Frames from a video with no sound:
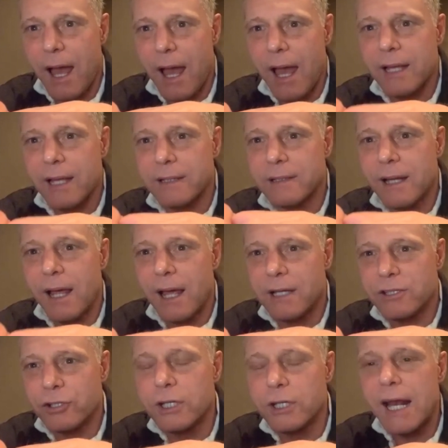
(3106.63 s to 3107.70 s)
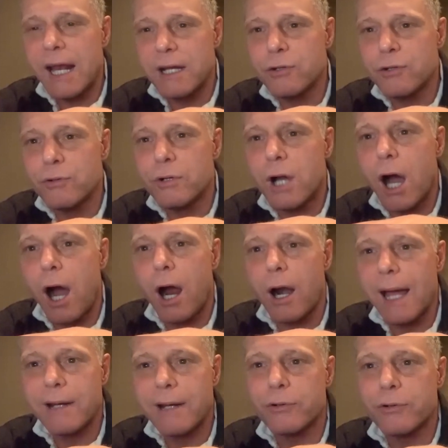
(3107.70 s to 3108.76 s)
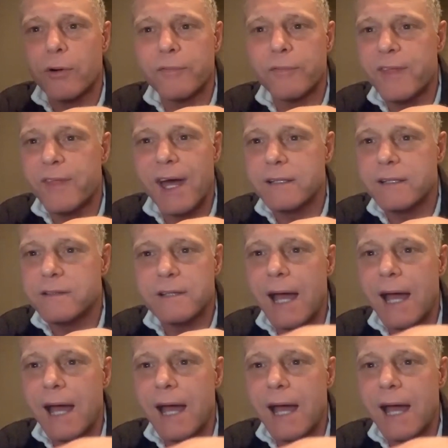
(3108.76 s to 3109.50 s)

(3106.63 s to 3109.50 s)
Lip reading: And you'll get a new car. I don't know if that's,